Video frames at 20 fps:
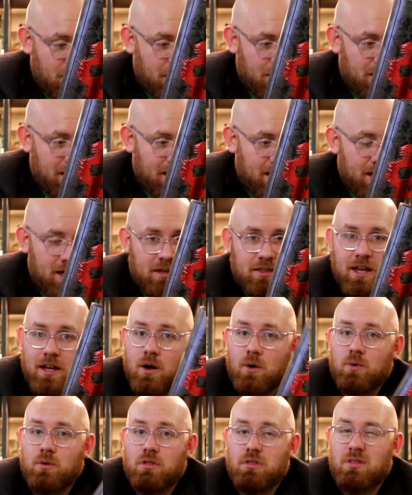They
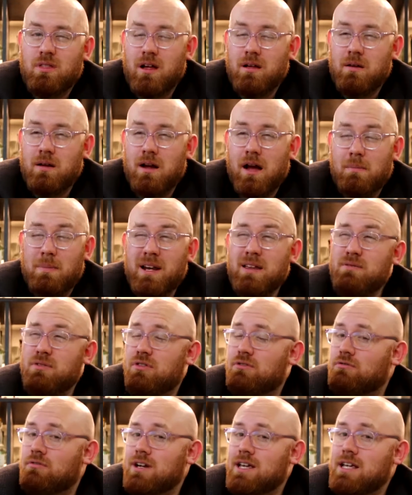own, I believe,
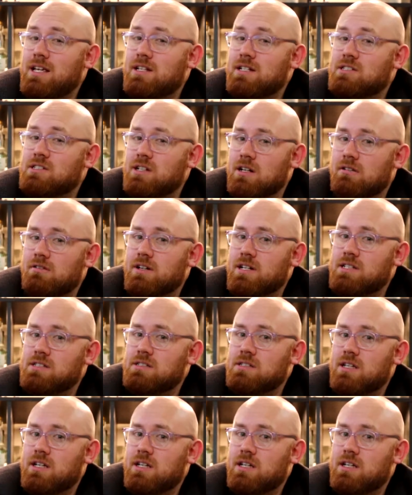3 distilleries